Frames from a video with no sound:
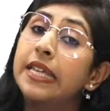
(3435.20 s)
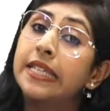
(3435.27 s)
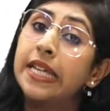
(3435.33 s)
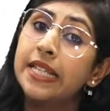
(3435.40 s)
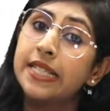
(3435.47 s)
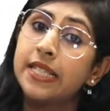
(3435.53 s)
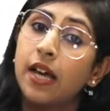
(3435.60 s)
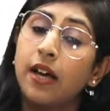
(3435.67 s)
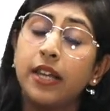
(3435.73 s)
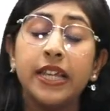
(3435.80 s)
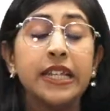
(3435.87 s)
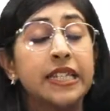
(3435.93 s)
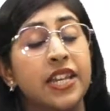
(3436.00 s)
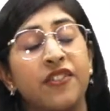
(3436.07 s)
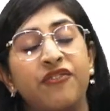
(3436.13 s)
Yes,
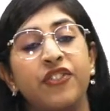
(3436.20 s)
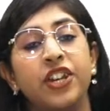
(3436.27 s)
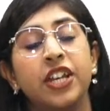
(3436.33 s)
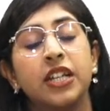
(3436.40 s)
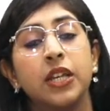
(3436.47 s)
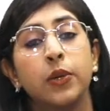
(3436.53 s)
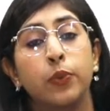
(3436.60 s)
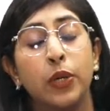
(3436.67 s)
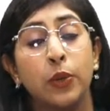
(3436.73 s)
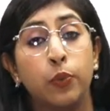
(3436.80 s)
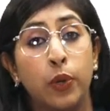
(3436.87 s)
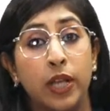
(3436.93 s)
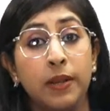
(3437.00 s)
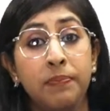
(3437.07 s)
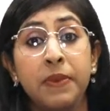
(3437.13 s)
darling, definitely we
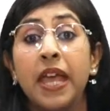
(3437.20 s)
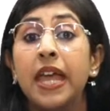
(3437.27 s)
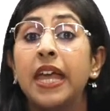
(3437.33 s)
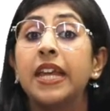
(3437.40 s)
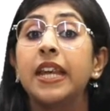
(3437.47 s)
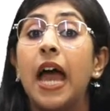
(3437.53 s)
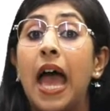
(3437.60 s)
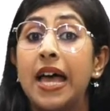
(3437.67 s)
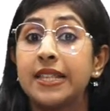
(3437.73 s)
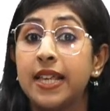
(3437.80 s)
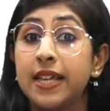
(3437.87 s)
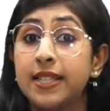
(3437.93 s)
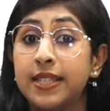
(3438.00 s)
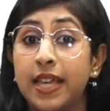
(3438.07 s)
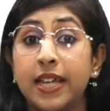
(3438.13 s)
will. As
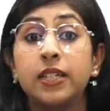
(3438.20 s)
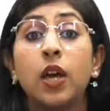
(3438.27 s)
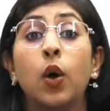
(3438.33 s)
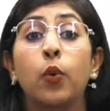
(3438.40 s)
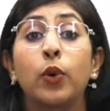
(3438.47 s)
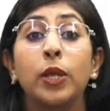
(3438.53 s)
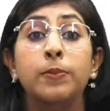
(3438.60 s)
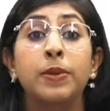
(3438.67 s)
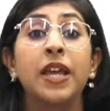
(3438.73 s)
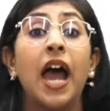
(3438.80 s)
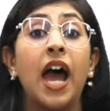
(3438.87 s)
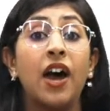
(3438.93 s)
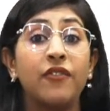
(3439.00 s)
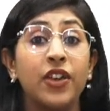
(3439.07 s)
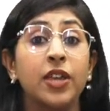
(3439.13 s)
I said, we'll be
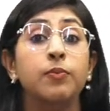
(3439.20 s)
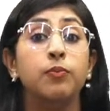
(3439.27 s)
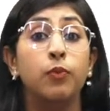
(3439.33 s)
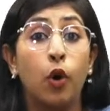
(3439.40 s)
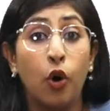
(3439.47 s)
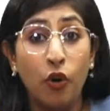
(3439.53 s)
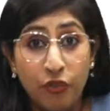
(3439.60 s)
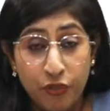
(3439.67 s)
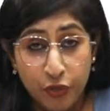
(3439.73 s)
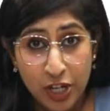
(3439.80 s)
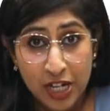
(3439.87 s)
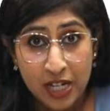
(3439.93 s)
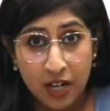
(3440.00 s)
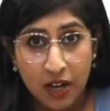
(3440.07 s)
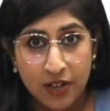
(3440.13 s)
having more free
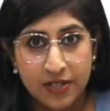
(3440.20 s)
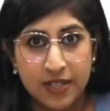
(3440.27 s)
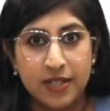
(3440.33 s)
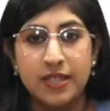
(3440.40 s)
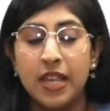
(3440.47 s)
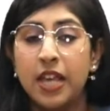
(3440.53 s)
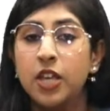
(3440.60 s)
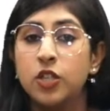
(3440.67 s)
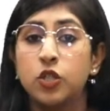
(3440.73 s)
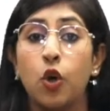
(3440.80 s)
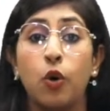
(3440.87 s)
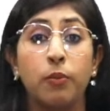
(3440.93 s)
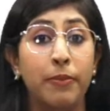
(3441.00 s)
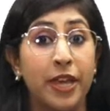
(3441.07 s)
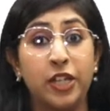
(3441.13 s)
classes,
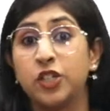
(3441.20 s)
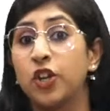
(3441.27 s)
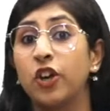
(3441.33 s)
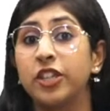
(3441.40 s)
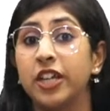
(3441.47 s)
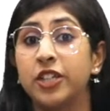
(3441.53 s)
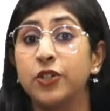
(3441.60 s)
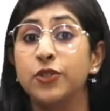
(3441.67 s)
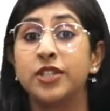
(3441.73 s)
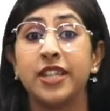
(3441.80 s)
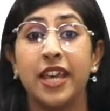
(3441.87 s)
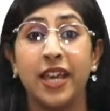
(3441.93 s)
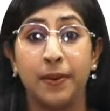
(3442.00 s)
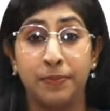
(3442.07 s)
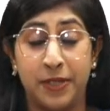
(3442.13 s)
so make sure that you
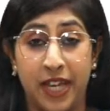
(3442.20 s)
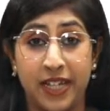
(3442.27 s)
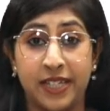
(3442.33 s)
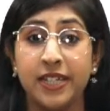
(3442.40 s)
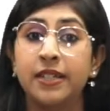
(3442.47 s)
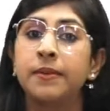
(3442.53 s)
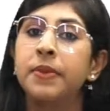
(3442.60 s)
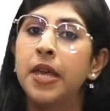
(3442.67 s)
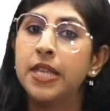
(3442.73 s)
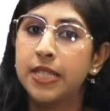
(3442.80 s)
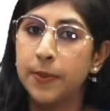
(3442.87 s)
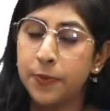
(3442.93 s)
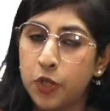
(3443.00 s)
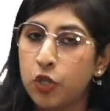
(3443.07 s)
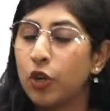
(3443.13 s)
stay updated.
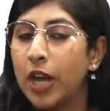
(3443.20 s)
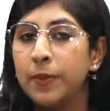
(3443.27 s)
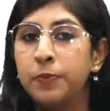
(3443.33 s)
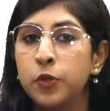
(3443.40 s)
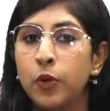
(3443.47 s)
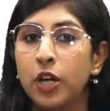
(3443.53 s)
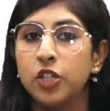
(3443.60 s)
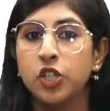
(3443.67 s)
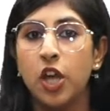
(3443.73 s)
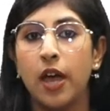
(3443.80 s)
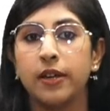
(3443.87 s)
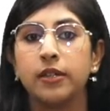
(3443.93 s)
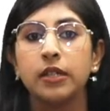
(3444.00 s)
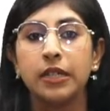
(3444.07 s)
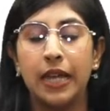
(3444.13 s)
Subscribe to our
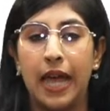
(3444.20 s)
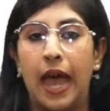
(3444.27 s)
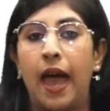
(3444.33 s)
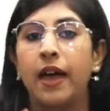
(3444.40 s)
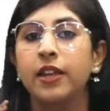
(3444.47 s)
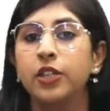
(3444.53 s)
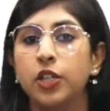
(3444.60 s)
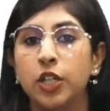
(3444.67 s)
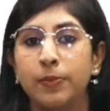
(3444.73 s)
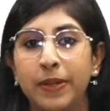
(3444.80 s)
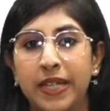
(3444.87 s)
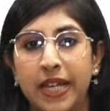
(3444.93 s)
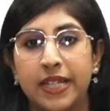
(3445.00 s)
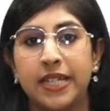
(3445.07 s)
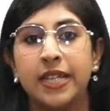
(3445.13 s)
channel and you'll be
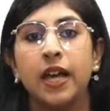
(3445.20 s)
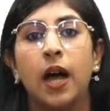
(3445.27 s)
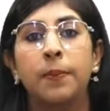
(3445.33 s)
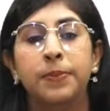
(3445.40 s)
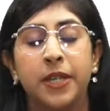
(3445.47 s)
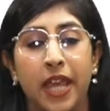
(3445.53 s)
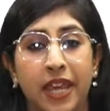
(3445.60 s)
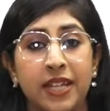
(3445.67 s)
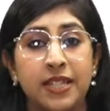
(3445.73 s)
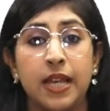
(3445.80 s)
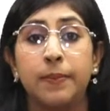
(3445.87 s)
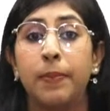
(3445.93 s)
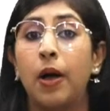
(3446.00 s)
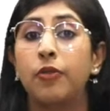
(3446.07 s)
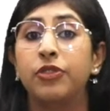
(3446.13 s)
getting updates
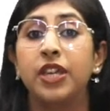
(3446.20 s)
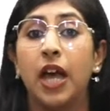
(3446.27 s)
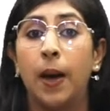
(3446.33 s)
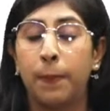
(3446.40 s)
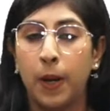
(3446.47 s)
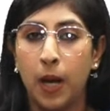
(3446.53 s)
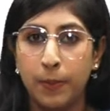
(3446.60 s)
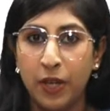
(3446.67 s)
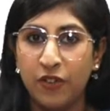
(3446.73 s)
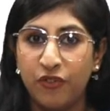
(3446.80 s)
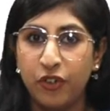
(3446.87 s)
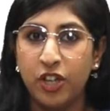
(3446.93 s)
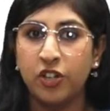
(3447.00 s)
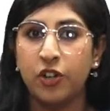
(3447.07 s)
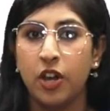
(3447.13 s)
about the upcoming
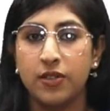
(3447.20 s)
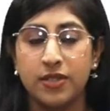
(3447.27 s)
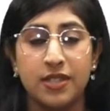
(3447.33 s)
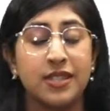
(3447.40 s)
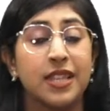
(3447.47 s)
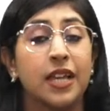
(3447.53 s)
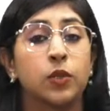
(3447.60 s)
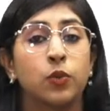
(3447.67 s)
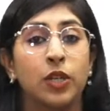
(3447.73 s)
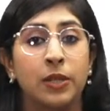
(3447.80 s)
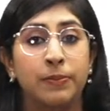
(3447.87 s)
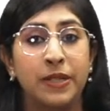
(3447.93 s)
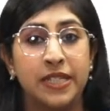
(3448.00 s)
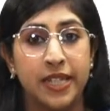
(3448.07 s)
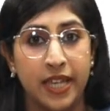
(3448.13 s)
free classes that we'll
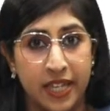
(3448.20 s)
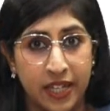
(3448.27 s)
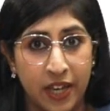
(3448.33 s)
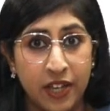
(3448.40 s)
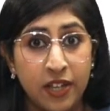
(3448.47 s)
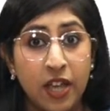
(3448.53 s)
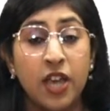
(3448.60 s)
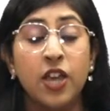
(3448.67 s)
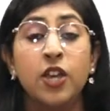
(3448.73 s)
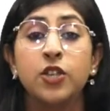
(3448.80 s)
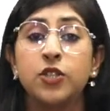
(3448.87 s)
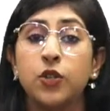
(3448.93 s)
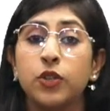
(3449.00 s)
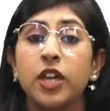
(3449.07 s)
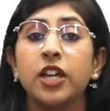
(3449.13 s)
be taking,
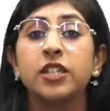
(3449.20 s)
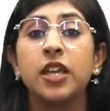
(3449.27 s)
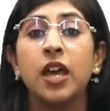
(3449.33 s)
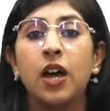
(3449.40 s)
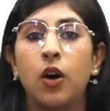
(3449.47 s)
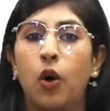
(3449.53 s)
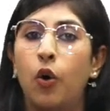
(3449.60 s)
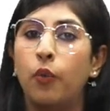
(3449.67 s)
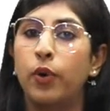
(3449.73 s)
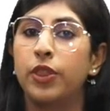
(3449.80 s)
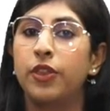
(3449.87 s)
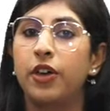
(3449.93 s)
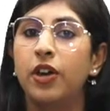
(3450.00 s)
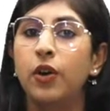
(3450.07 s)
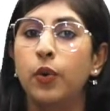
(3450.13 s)
so that over
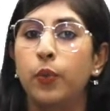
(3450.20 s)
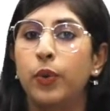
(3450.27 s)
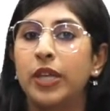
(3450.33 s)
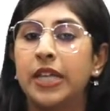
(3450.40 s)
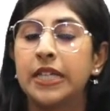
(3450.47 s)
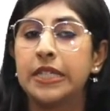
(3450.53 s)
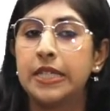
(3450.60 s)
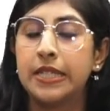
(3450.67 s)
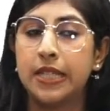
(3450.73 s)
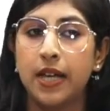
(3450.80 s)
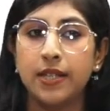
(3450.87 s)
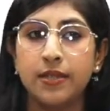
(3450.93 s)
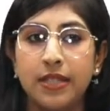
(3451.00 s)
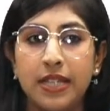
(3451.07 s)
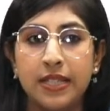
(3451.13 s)
there we can
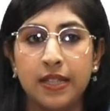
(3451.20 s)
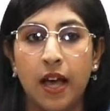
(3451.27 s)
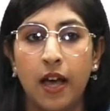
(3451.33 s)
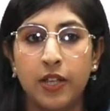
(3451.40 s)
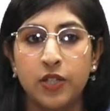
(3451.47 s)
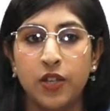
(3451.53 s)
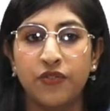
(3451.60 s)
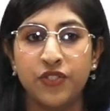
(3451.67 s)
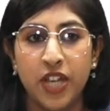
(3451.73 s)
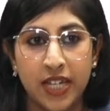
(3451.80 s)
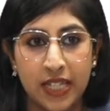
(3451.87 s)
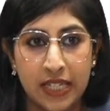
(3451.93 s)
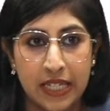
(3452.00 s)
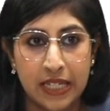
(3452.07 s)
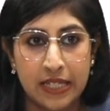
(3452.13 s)
discuss these kinds of
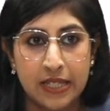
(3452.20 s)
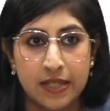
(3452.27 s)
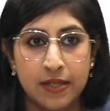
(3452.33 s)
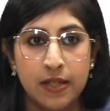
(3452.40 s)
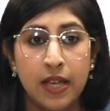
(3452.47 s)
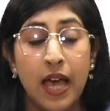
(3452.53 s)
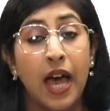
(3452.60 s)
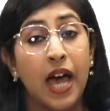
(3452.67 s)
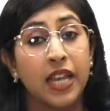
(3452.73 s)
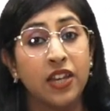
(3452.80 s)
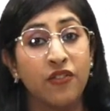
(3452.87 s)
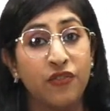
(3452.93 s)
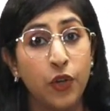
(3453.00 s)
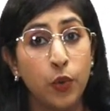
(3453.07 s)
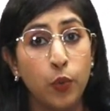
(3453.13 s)
techniques. And
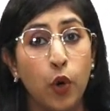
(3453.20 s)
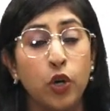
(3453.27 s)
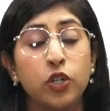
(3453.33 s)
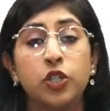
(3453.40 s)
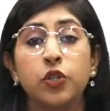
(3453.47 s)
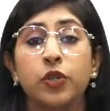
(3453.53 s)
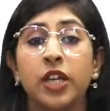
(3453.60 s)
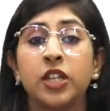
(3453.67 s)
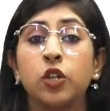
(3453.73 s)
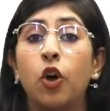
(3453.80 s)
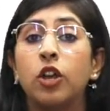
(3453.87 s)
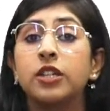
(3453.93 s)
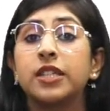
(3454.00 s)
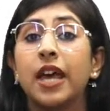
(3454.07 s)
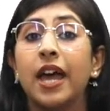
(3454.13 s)
if you want, you can
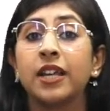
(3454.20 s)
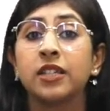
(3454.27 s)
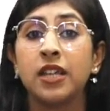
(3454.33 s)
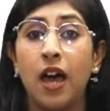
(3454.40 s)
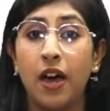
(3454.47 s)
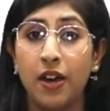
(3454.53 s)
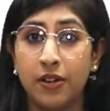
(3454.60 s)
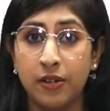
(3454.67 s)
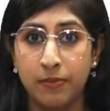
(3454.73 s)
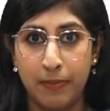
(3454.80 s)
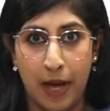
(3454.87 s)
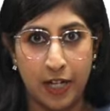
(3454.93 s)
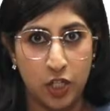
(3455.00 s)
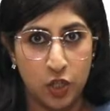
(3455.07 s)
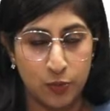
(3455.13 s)
contact our
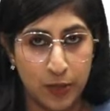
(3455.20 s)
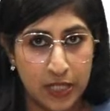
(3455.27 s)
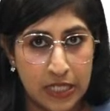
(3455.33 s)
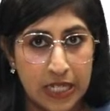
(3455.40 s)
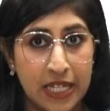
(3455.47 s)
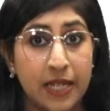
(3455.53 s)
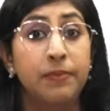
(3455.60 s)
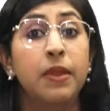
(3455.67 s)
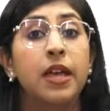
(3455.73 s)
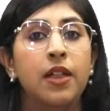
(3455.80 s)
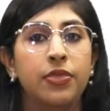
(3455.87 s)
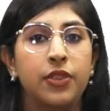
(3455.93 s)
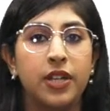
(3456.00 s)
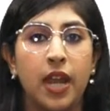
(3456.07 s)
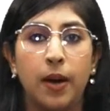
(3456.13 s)
management team.
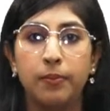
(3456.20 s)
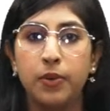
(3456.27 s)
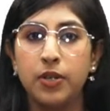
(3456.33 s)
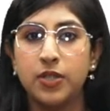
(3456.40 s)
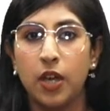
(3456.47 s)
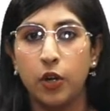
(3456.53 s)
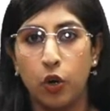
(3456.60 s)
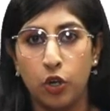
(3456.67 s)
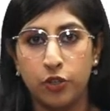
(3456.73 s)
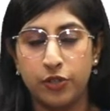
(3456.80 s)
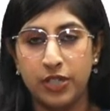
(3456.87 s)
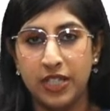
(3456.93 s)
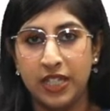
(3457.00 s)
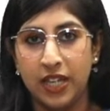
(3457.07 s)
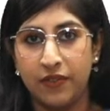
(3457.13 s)
The numbers are
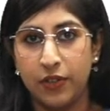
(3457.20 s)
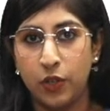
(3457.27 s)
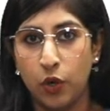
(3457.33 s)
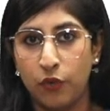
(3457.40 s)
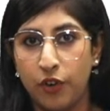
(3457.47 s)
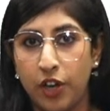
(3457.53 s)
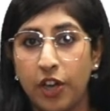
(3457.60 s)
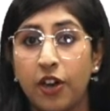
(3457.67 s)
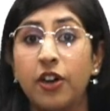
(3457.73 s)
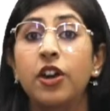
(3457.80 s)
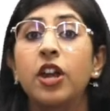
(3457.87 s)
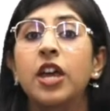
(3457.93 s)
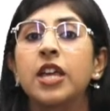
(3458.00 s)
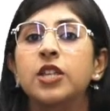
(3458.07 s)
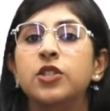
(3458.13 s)
already given over here.
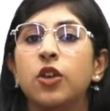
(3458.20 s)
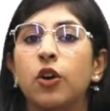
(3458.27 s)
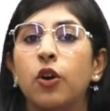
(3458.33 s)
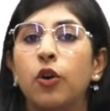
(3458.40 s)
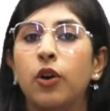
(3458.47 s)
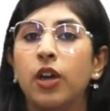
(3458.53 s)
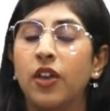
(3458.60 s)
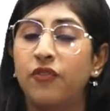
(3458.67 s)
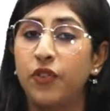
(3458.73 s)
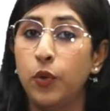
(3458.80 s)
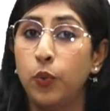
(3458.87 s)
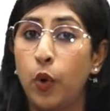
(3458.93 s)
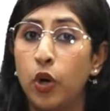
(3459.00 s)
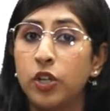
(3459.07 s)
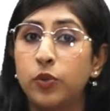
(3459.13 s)
So if you
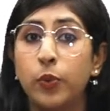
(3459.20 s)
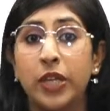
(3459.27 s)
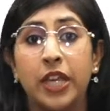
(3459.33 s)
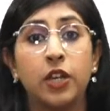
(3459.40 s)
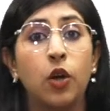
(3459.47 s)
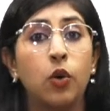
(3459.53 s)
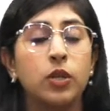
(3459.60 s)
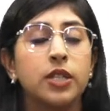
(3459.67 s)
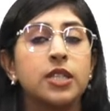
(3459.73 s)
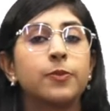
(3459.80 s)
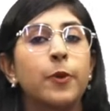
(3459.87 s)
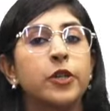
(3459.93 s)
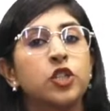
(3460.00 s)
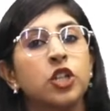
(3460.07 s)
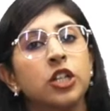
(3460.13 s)
want, we can hold a
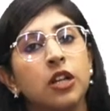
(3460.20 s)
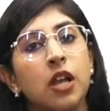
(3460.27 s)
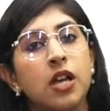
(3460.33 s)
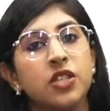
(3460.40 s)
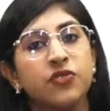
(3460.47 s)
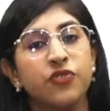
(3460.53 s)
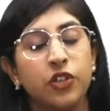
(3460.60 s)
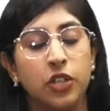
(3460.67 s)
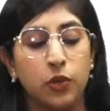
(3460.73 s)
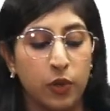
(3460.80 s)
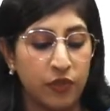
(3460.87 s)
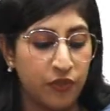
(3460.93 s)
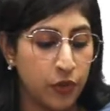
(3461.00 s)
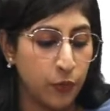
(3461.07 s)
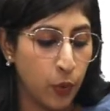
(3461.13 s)
special class for you
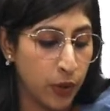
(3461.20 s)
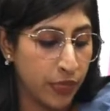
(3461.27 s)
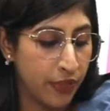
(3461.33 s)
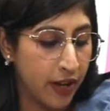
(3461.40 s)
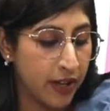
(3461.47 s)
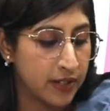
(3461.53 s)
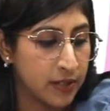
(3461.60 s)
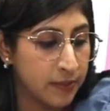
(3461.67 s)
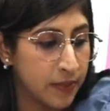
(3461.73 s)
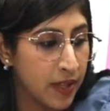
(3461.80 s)
if you want that.